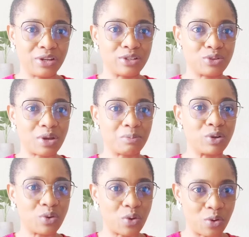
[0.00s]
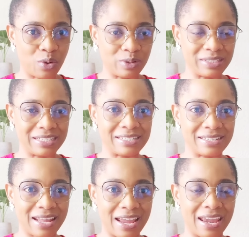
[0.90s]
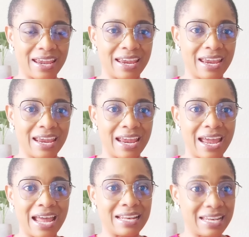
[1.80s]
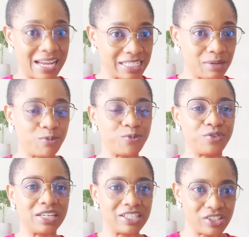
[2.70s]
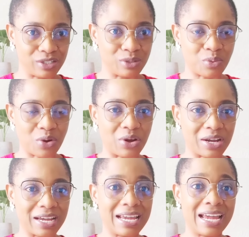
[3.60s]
So I'm going to hold it there and let him finish his work,